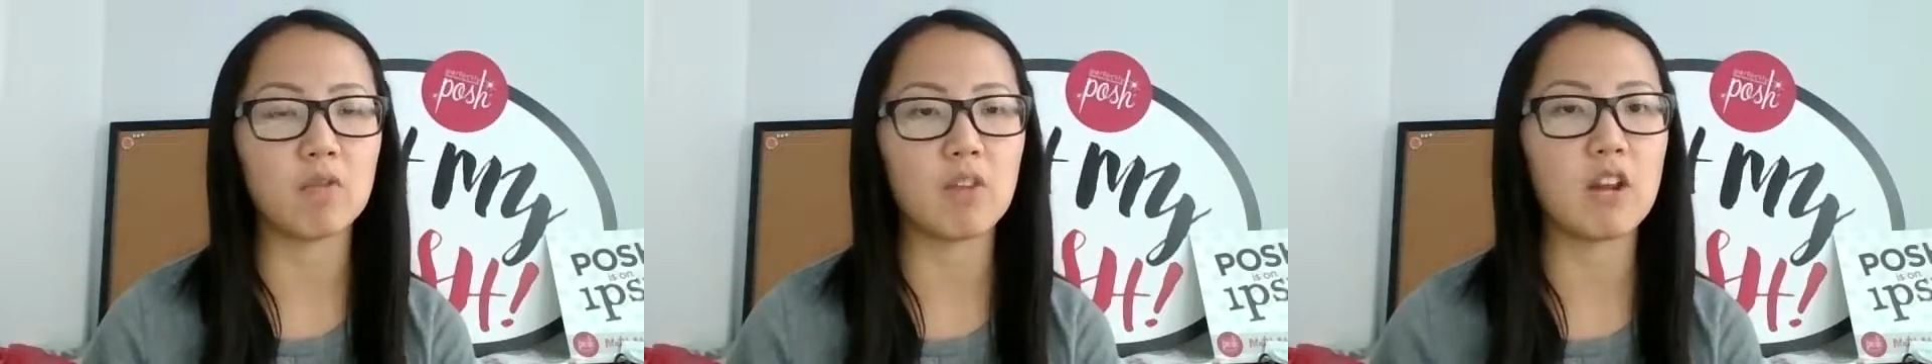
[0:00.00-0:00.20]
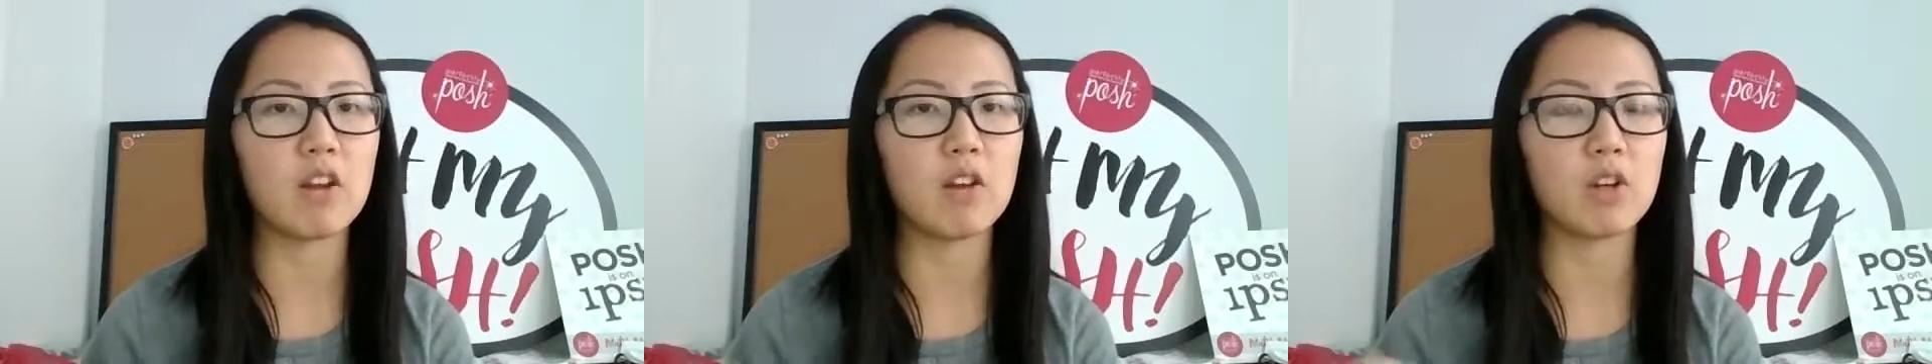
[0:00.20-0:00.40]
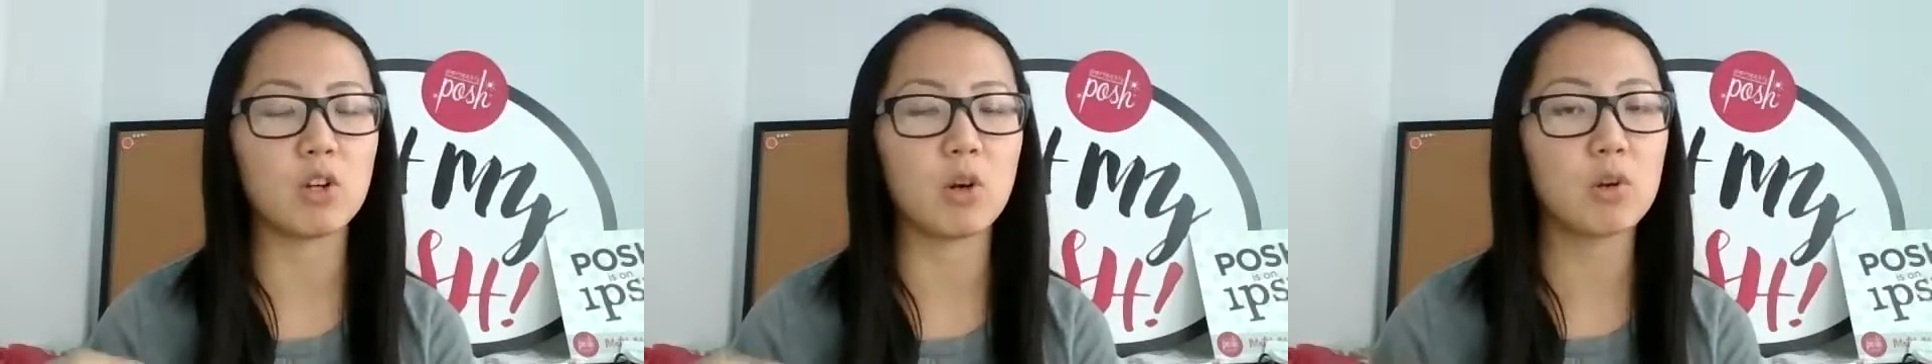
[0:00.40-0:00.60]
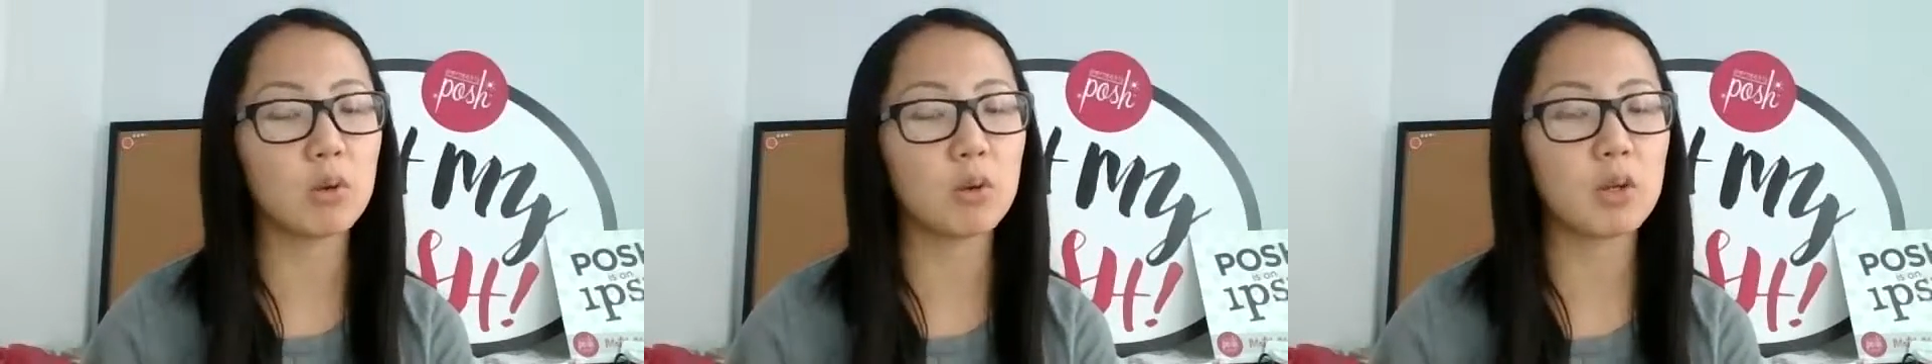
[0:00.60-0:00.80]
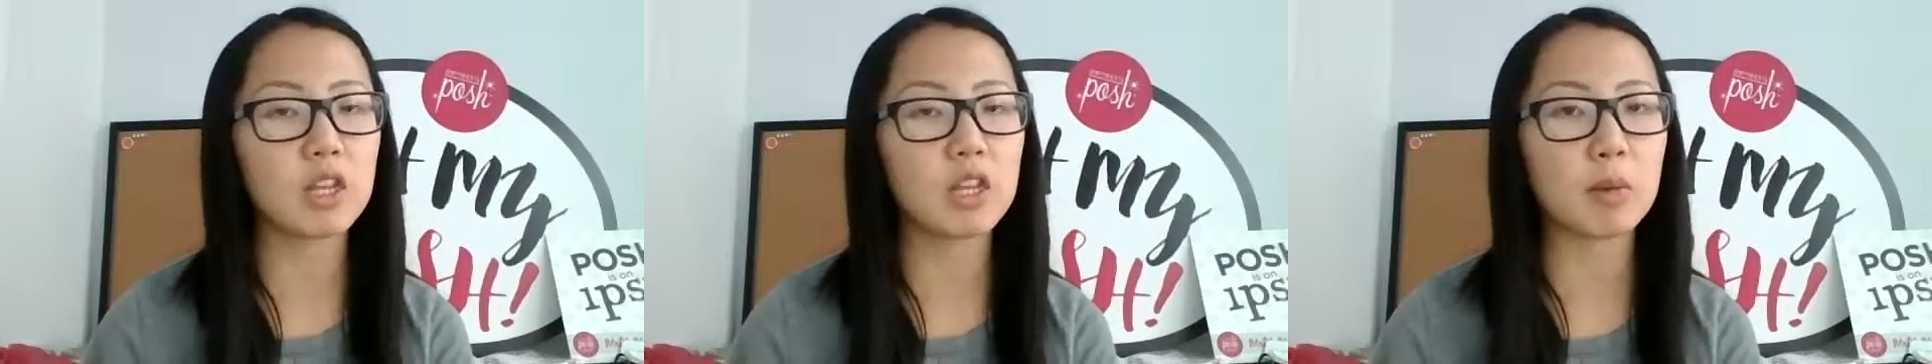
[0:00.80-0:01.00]
they don't know
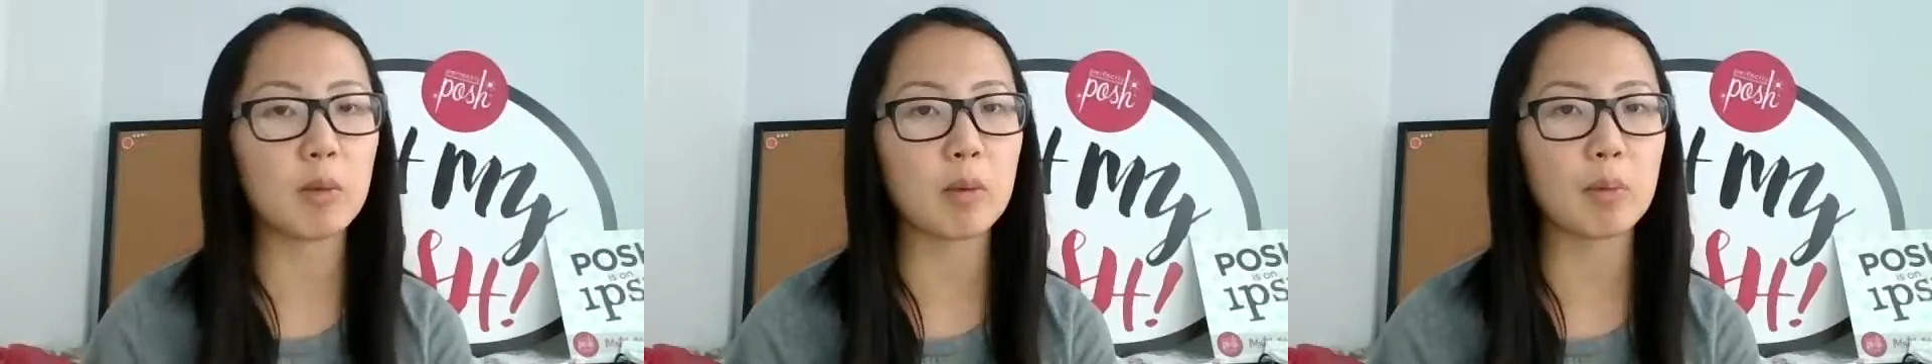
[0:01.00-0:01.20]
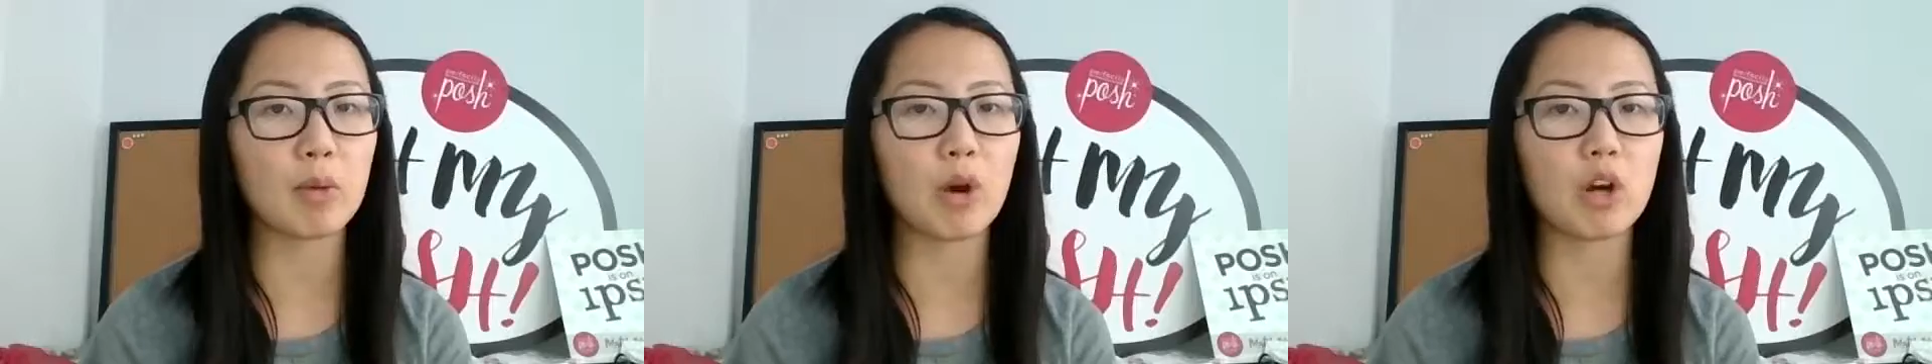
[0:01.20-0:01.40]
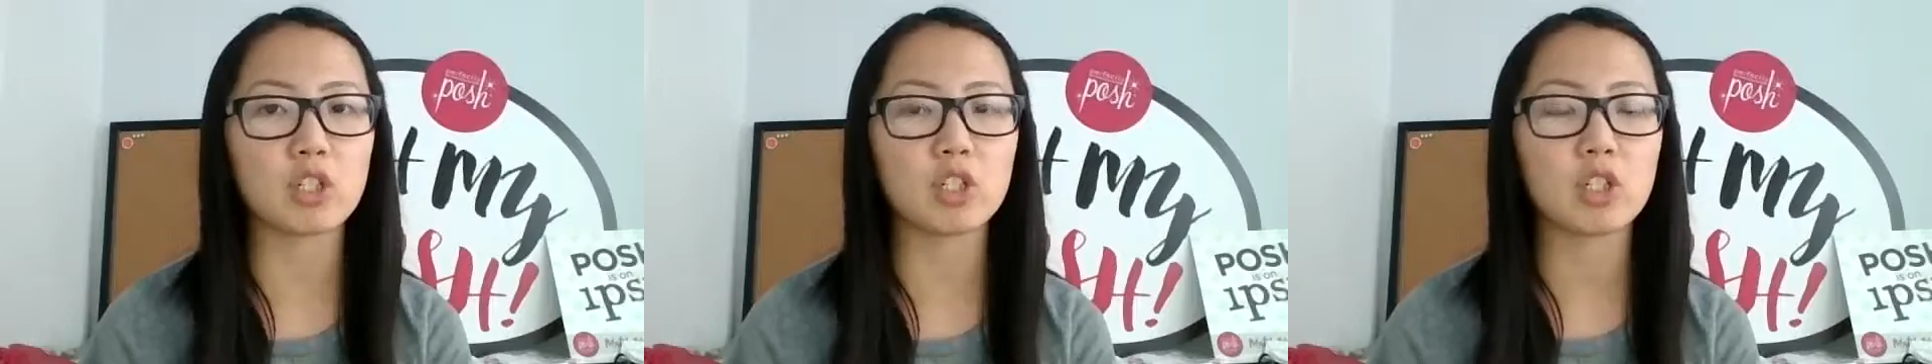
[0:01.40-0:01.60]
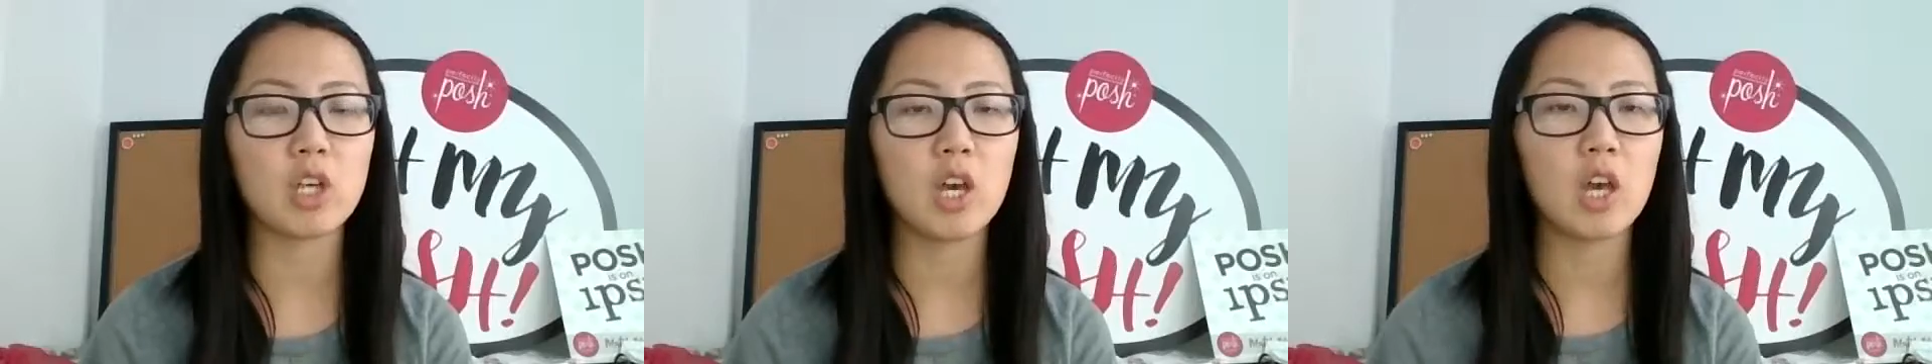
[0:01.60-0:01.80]
anything about Posh,